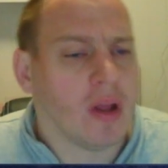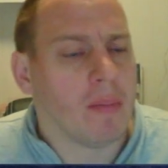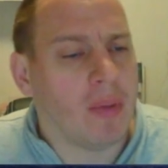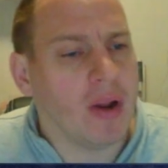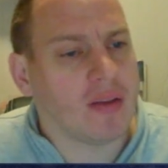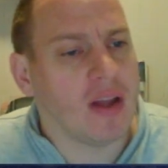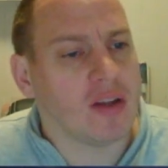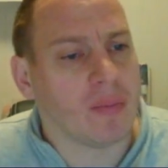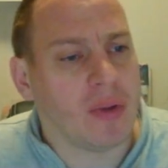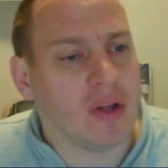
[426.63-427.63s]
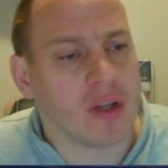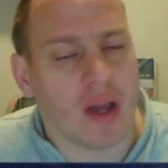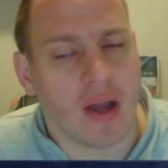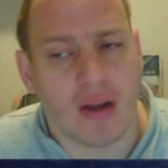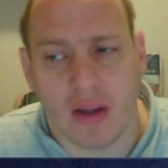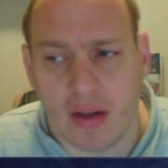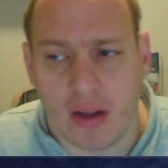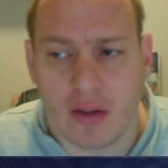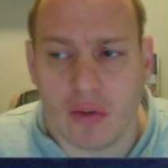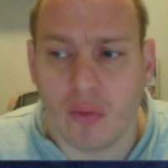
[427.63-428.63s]
black takes a piece again, and
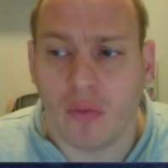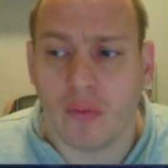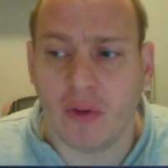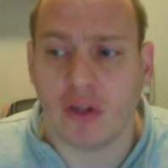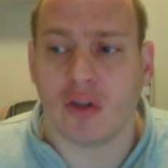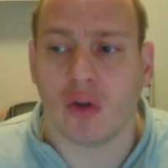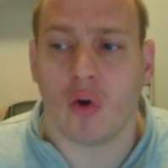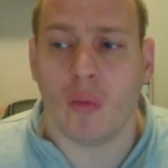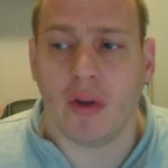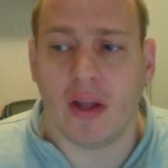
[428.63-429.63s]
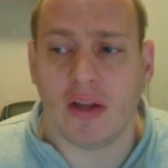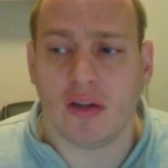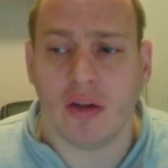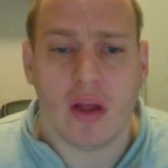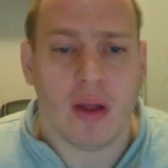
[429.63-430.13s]
then you finish the combination